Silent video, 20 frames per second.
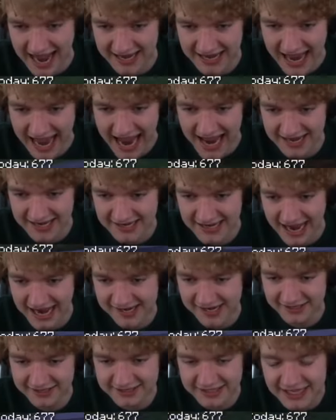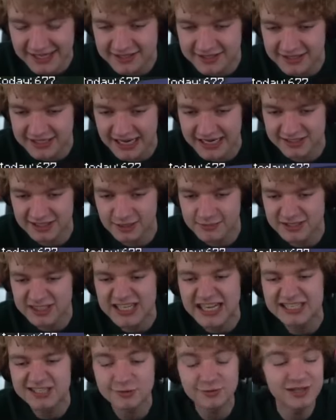the end of the day, it's the
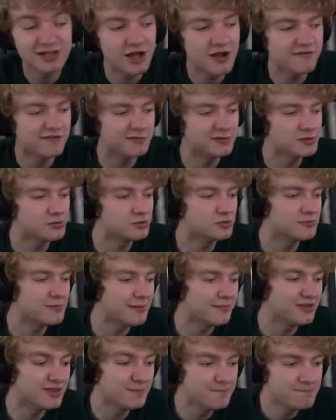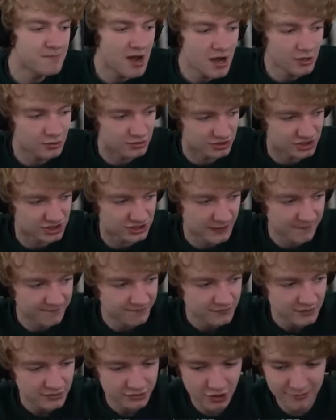mistakes that we learn from that we remember the most.
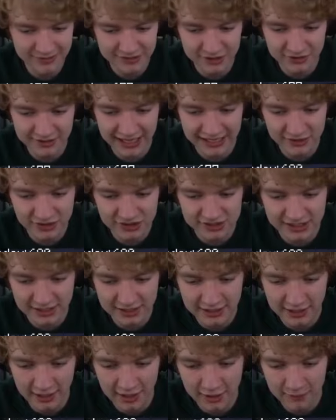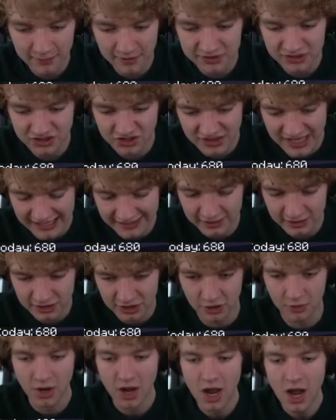Tommy, it's okay, you're still a girl boss. Thank
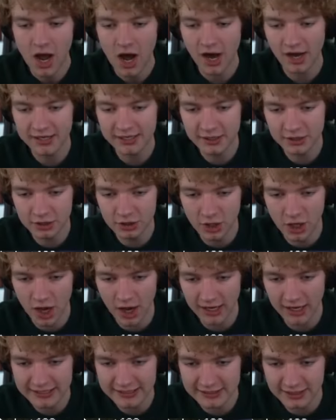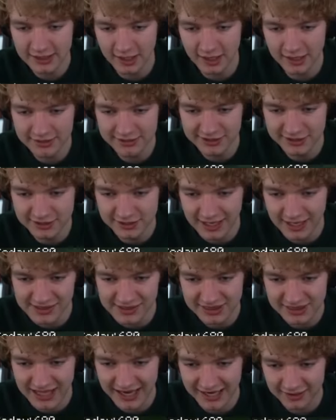you. And
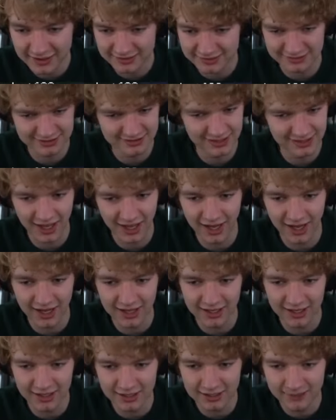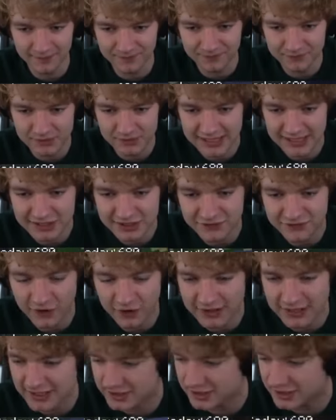that guy... let's...
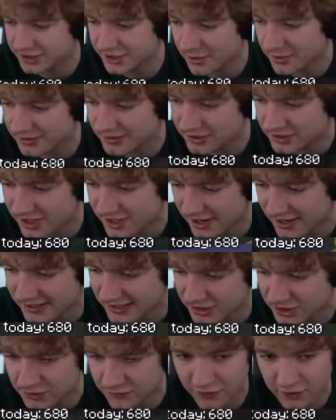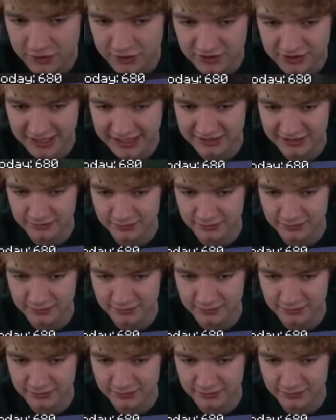Like, you know, tonight, let's just focus on getting some